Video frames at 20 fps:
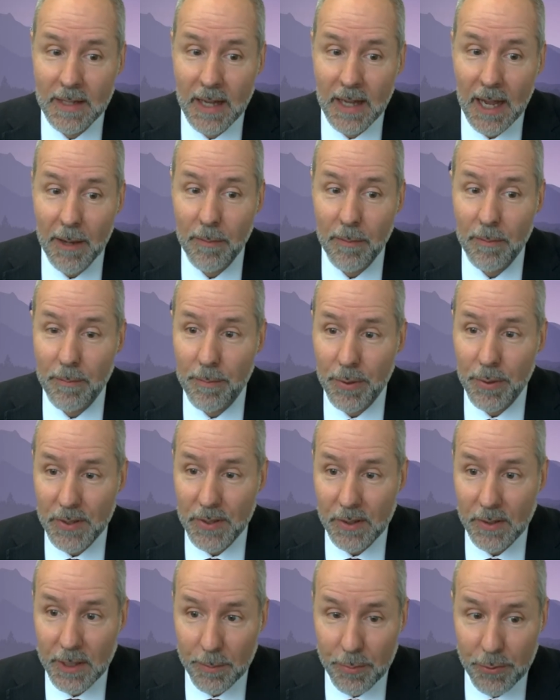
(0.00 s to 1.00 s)
I'm
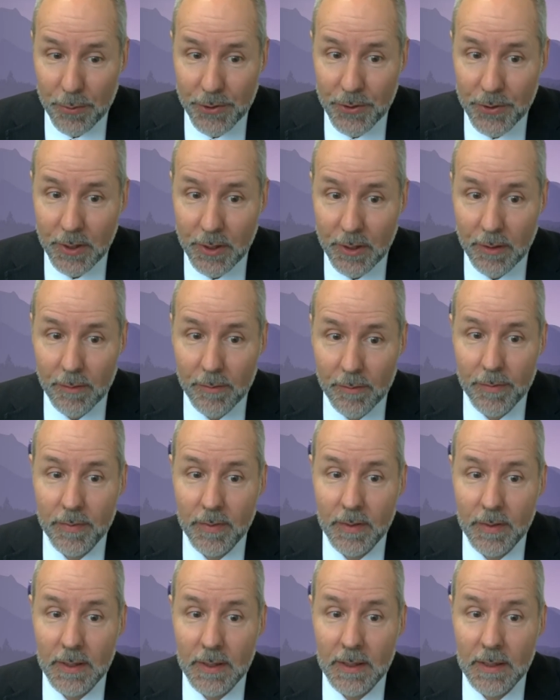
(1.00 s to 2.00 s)
particularly appreciative
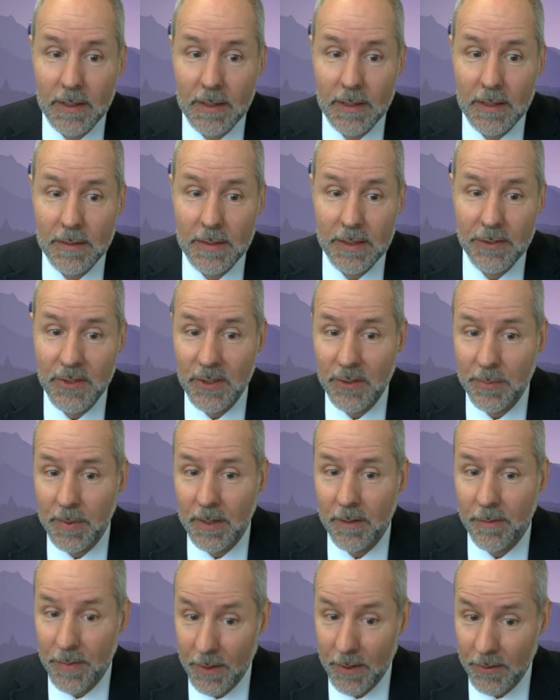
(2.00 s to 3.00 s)
that she's
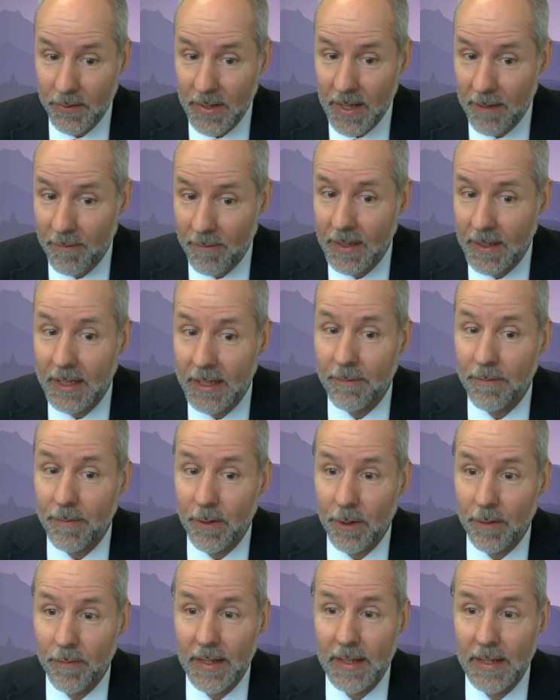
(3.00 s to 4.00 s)
been a fierce advocate
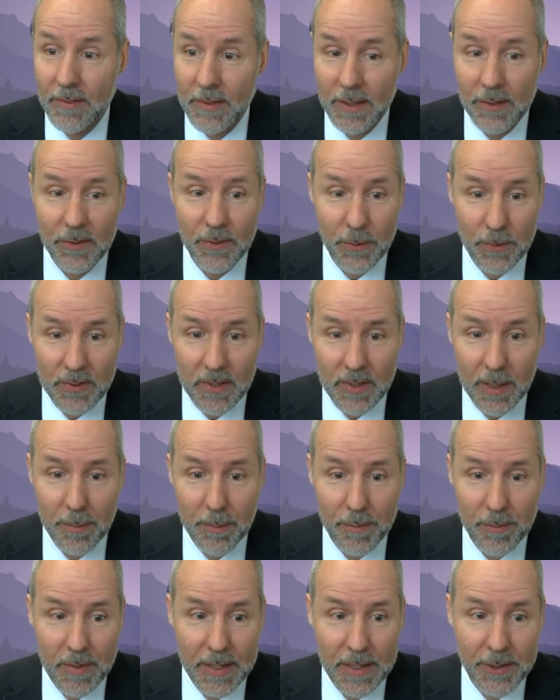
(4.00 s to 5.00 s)
for advancing suicide
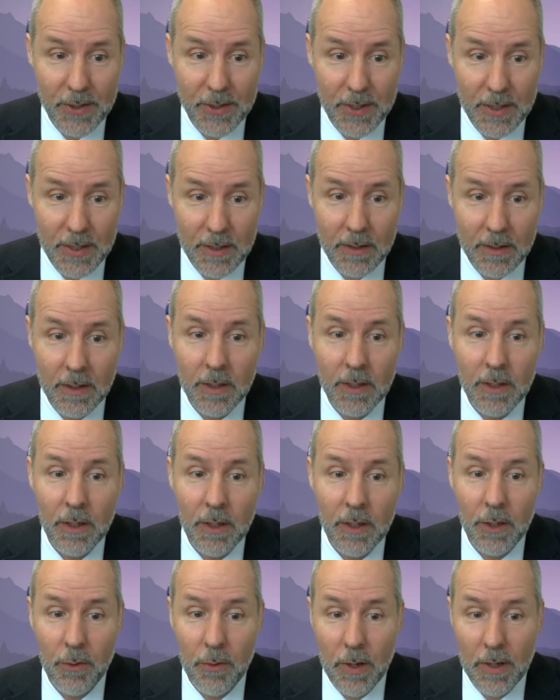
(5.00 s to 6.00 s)
prevention
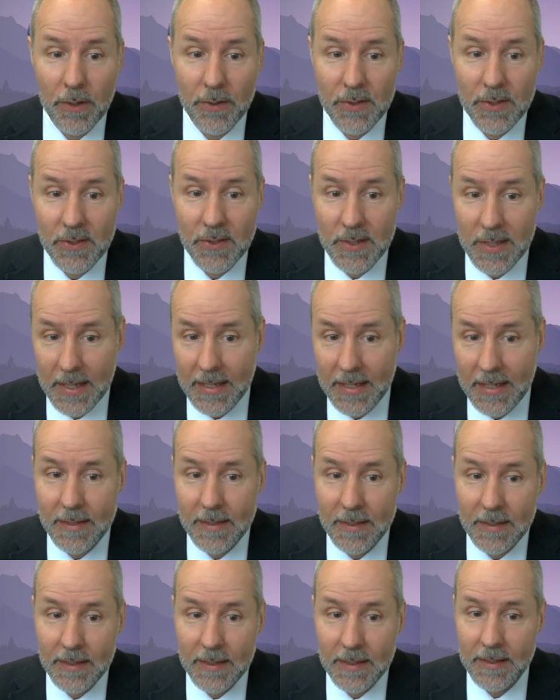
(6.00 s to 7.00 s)
across the
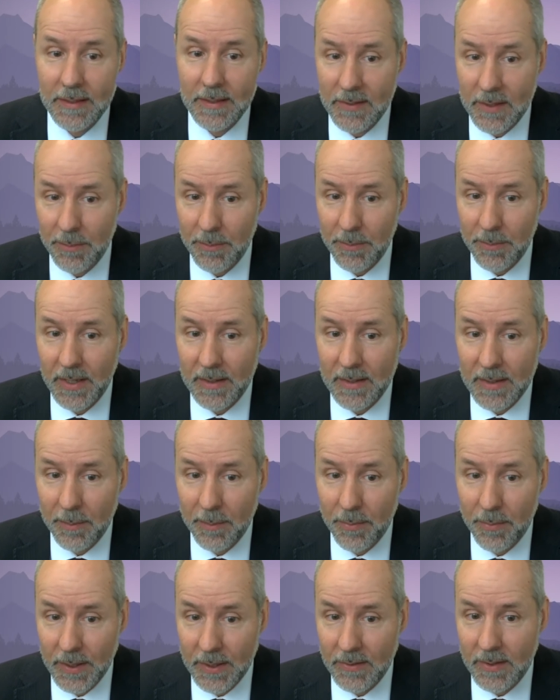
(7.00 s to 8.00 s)
state, the subject
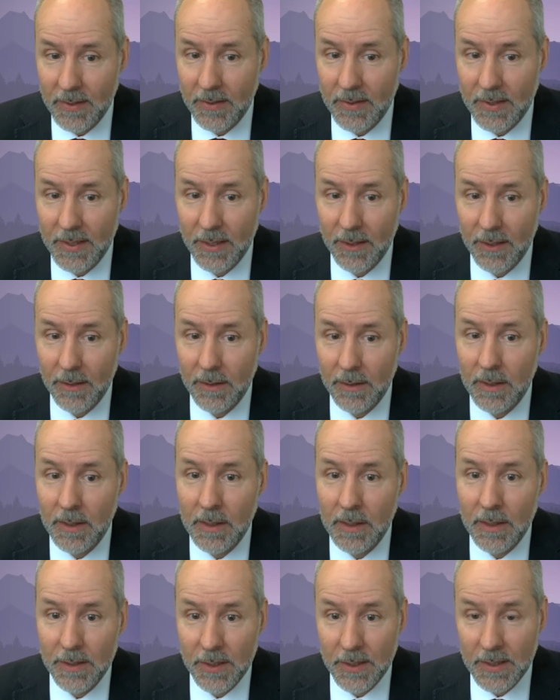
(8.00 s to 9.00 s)
that brings us here
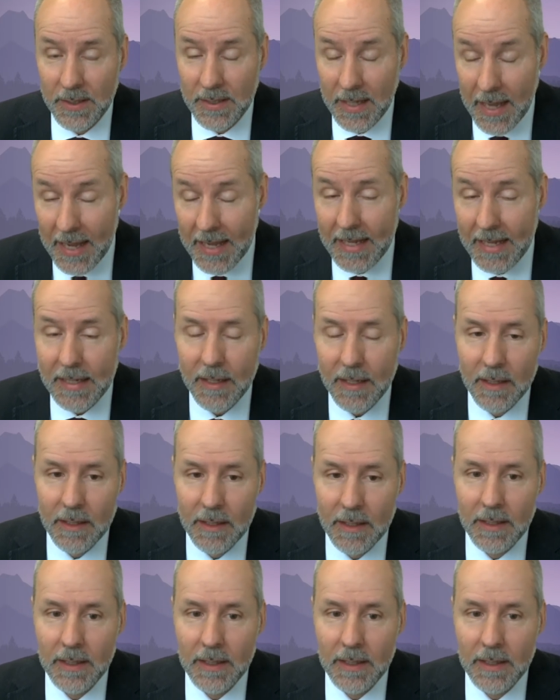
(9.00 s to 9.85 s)
today.